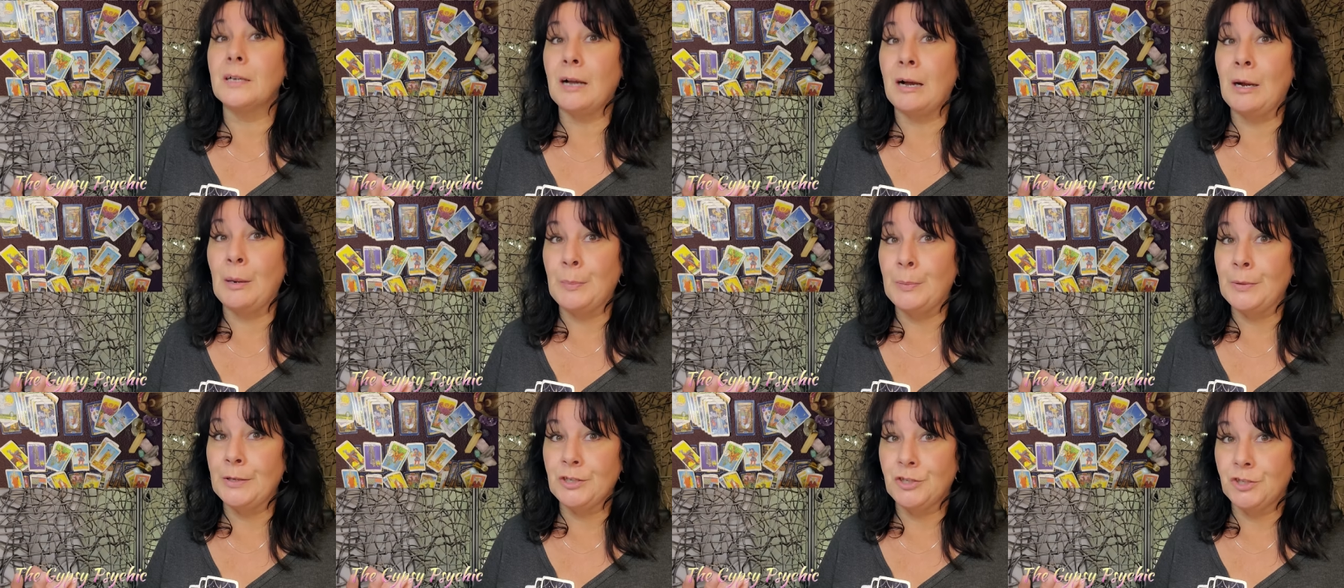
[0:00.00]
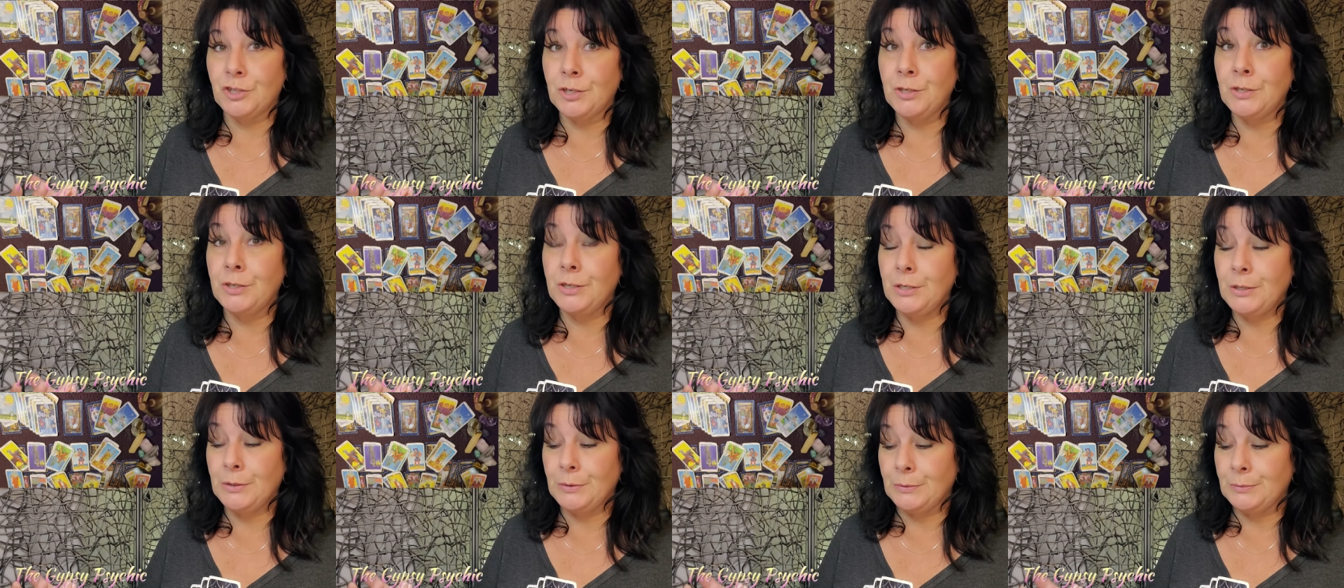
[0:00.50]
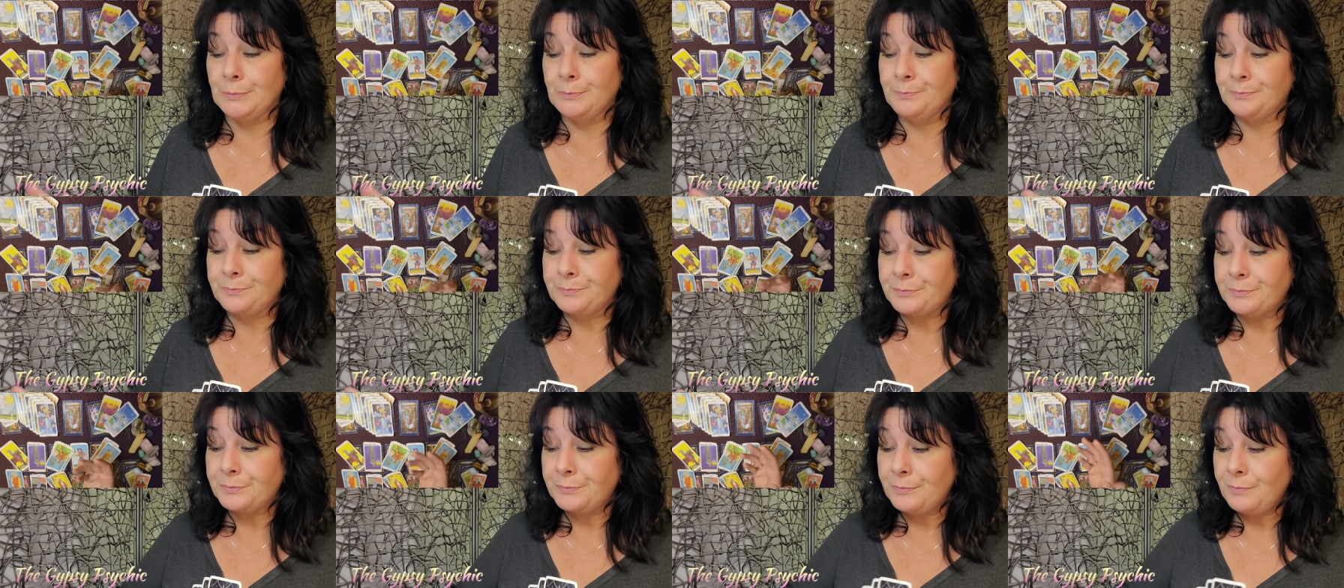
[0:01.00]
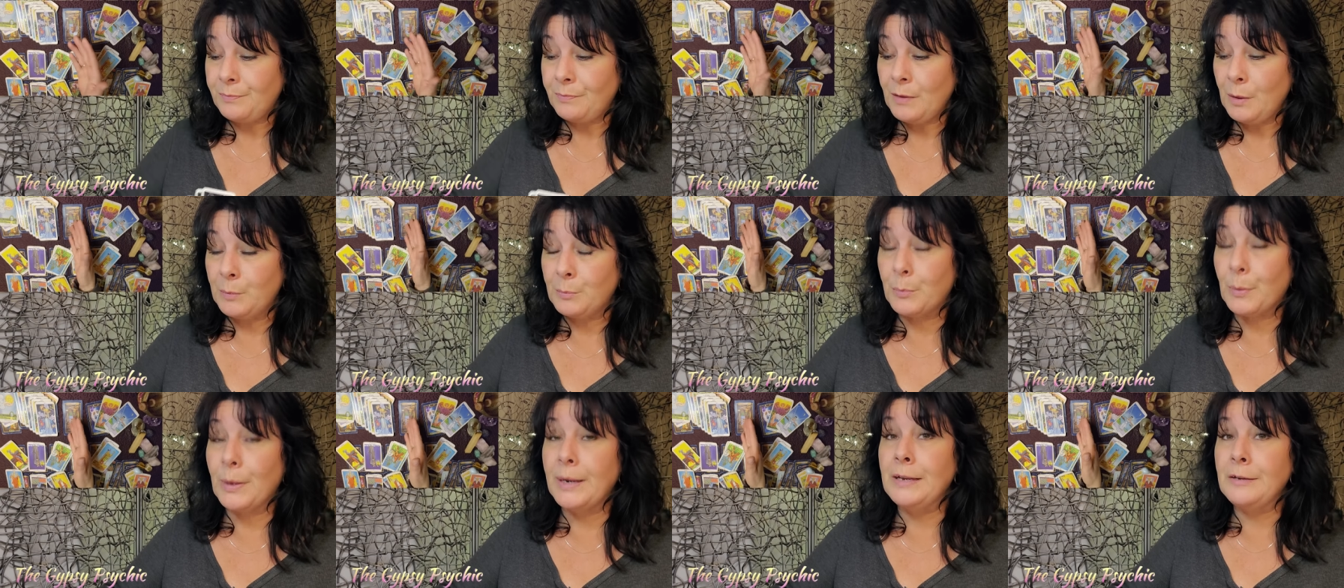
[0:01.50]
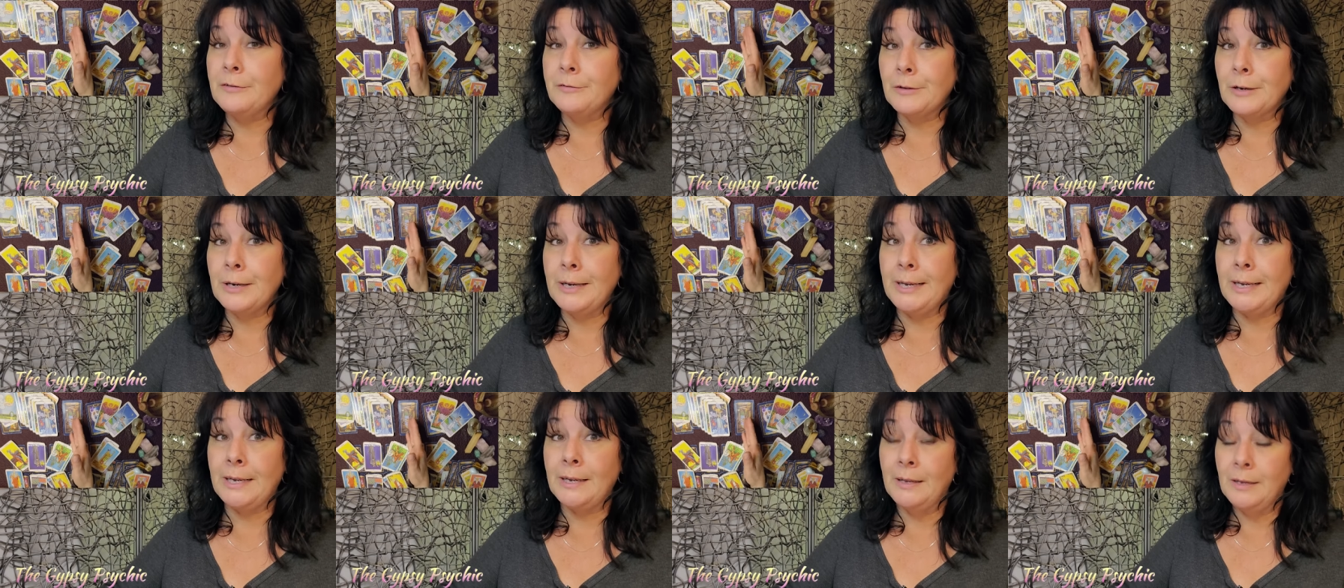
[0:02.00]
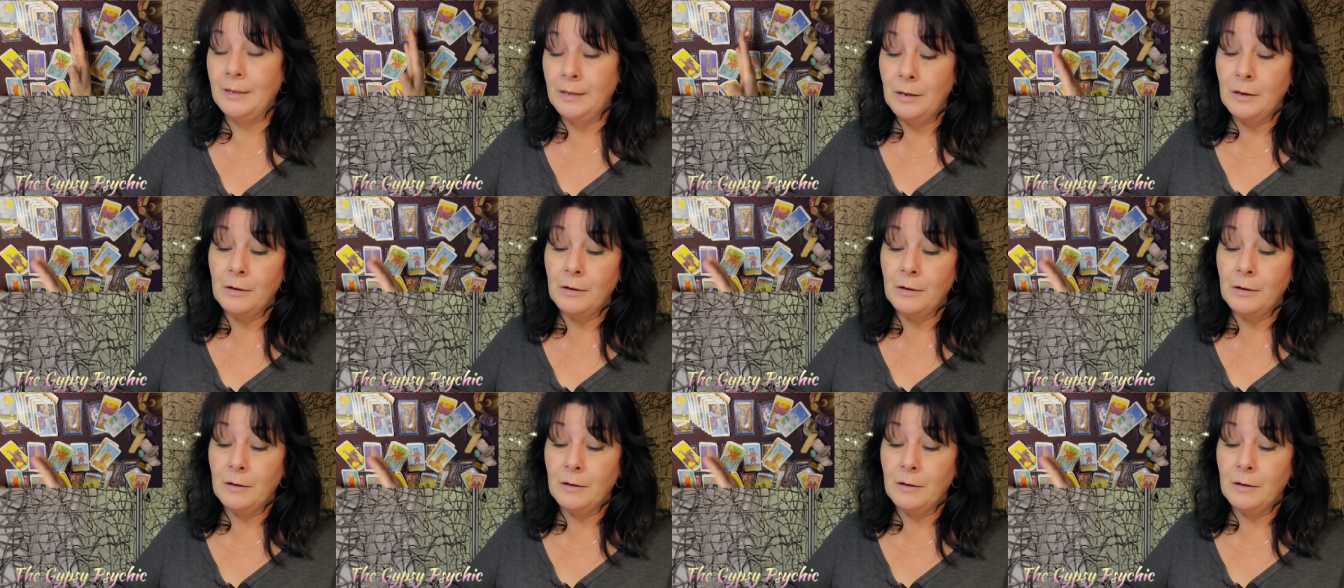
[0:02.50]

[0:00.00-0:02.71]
accomplish and do. Break free